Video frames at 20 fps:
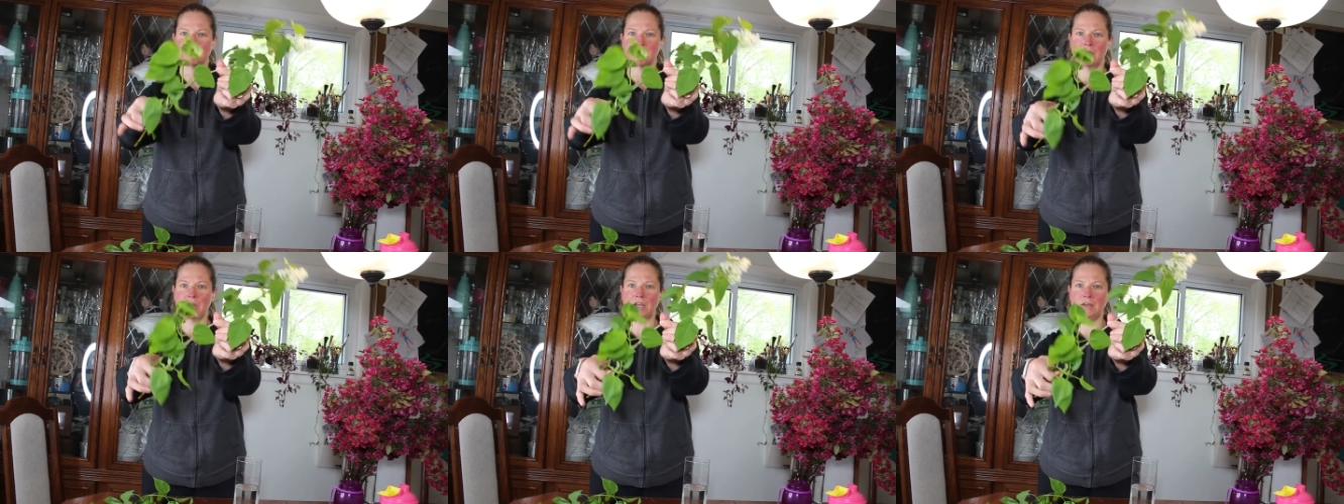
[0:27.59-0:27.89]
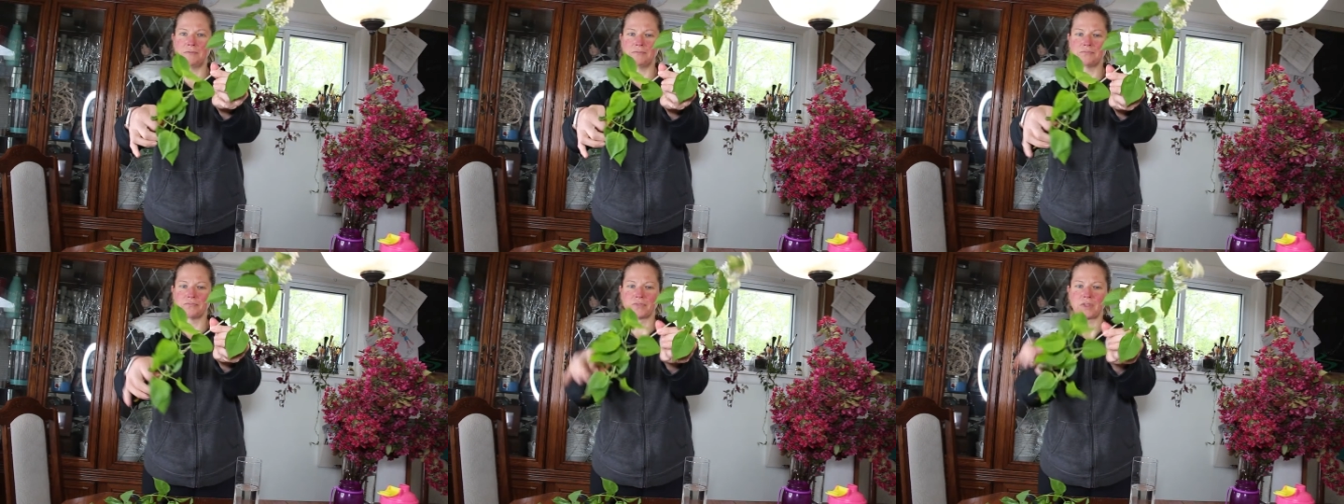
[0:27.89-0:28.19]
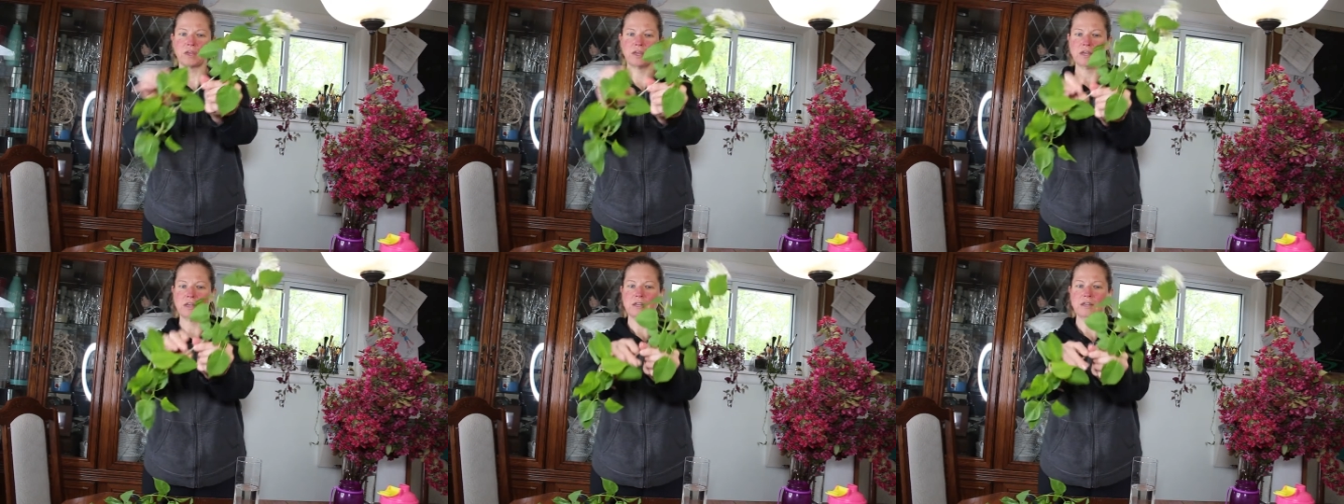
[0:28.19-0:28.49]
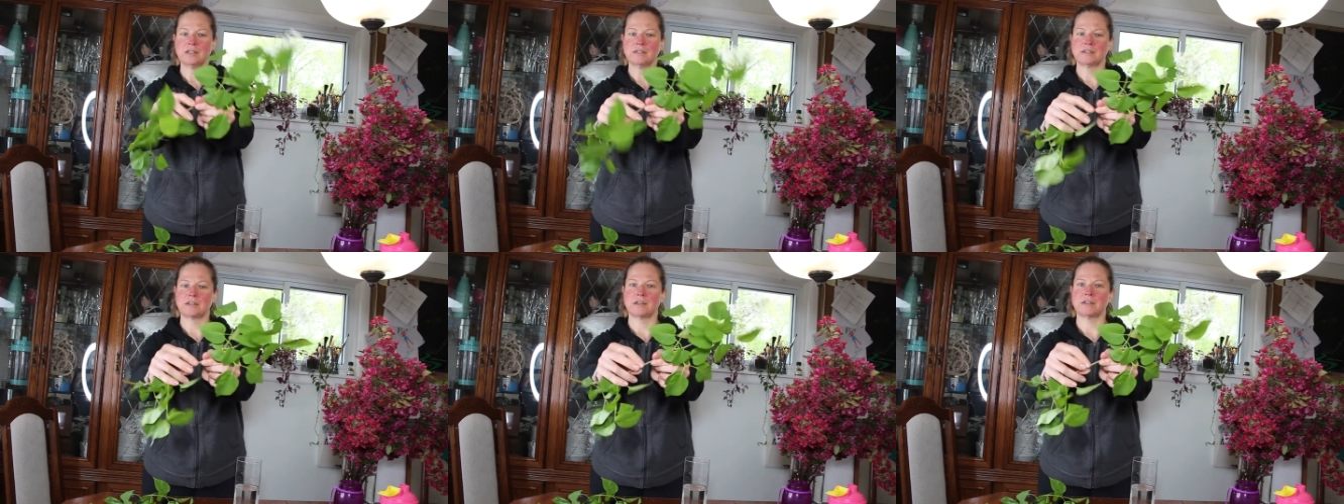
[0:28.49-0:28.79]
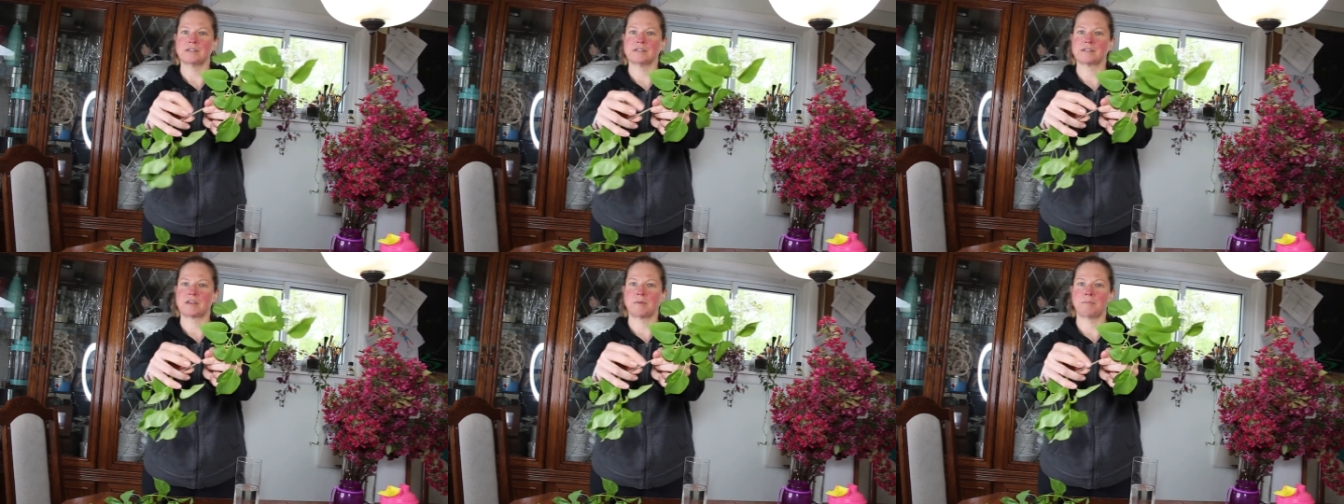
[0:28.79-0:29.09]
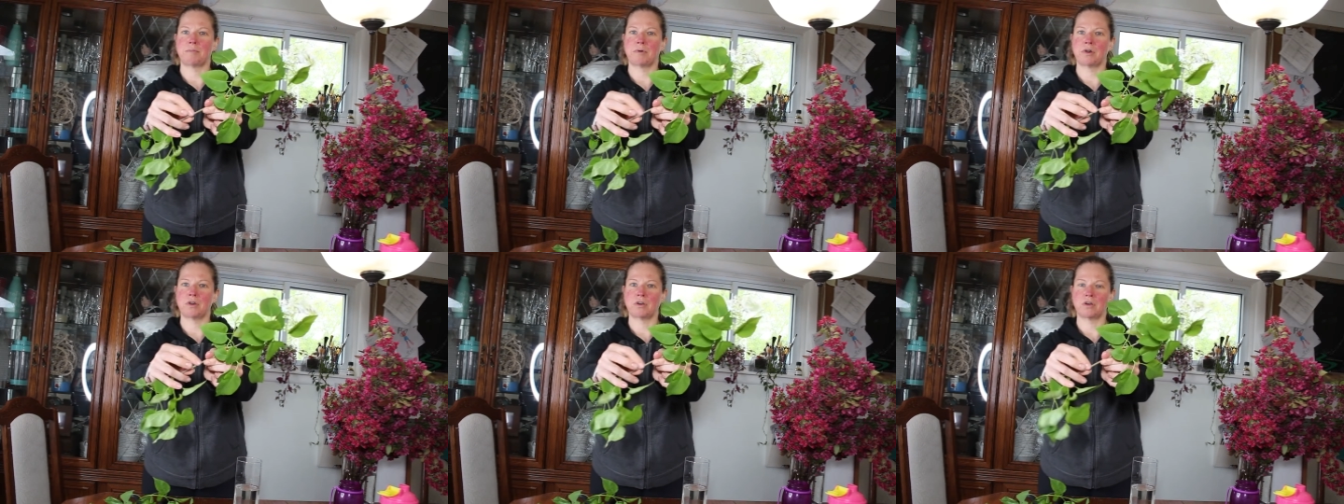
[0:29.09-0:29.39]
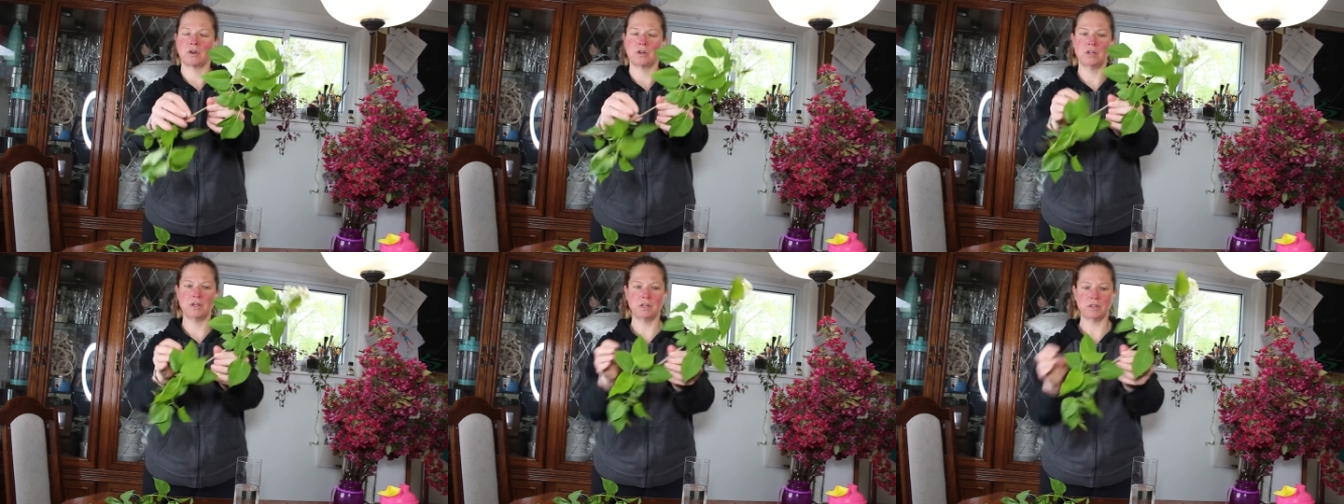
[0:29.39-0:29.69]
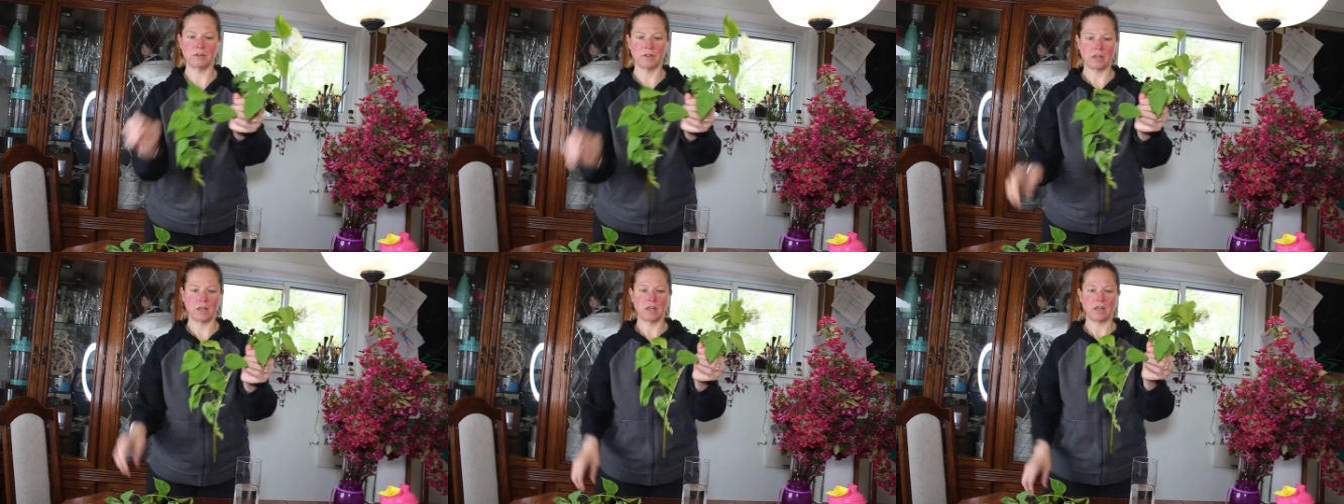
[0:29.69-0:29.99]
right? It's because it's got bark on it.